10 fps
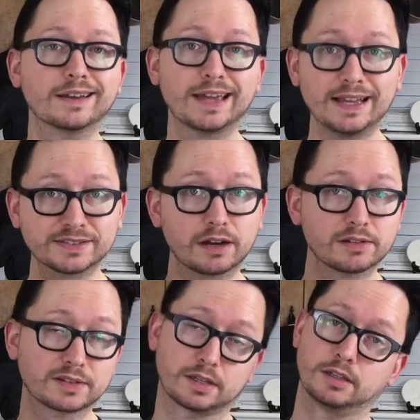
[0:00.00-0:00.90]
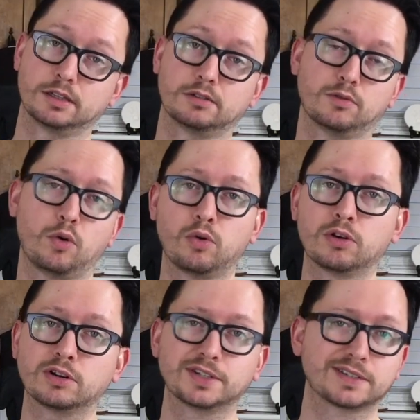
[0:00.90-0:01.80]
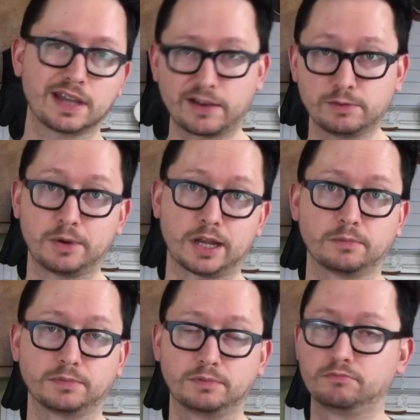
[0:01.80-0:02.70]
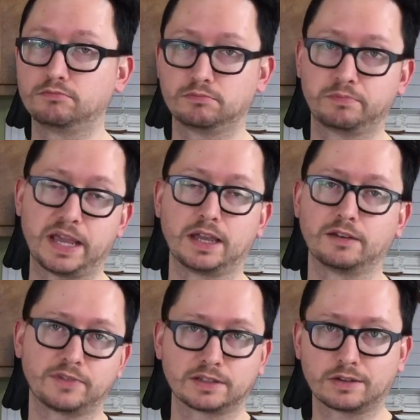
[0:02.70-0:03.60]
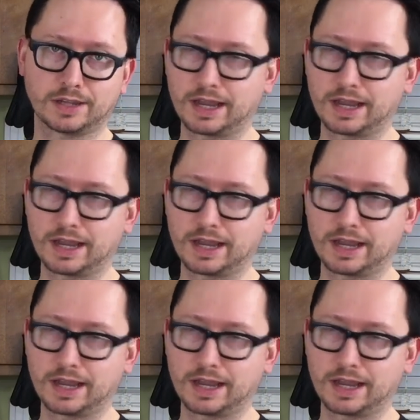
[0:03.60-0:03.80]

cast iron skillet or just a heavy bottom pan if that's all you